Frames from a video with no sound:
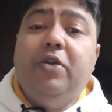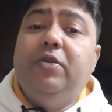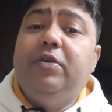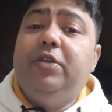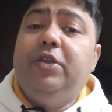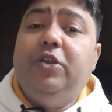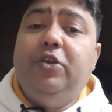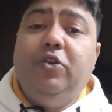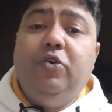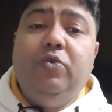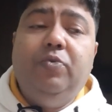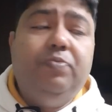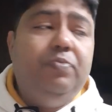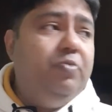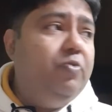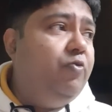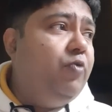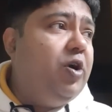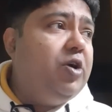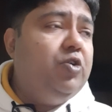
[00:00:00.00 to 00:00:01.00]

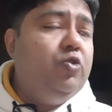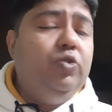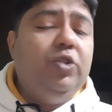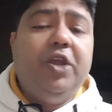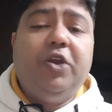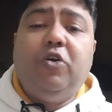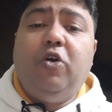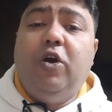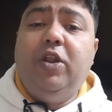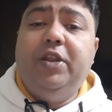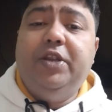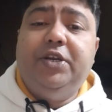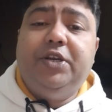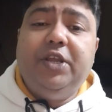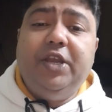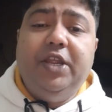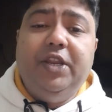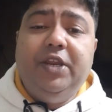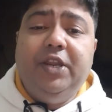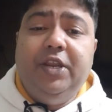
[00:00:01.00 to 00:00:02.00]
what do they call
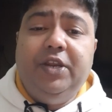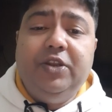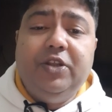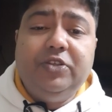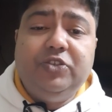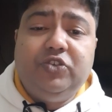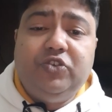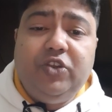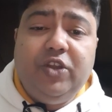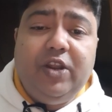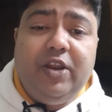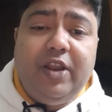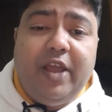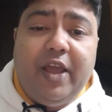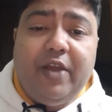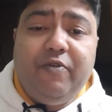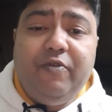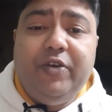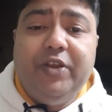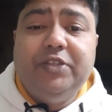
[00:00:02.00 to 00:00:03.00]
it in industrial
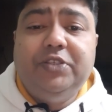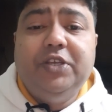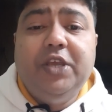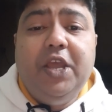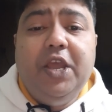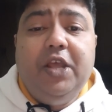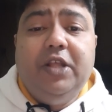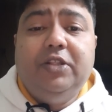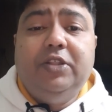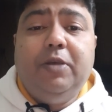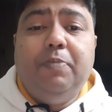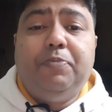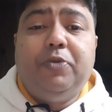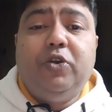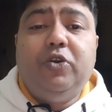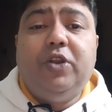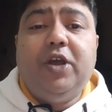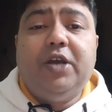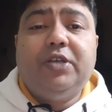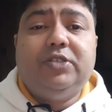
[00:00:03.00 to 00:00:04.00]
language? The
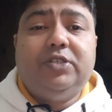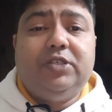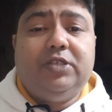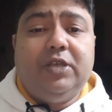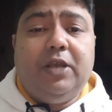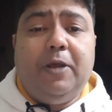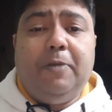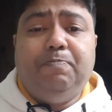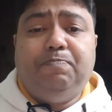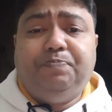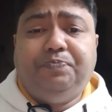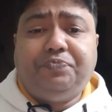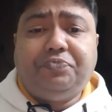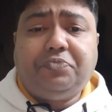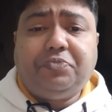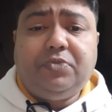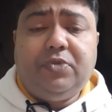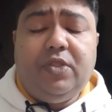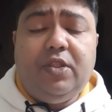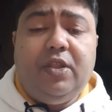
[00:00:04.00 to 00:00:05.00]
products,
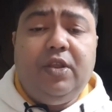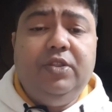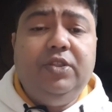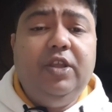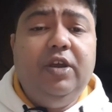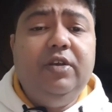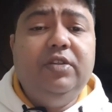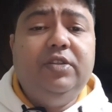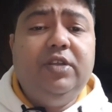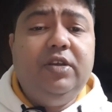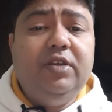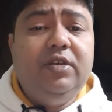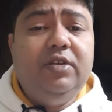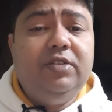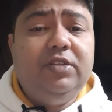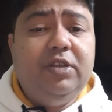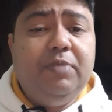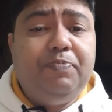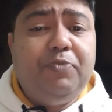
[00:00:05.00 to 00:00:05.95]
the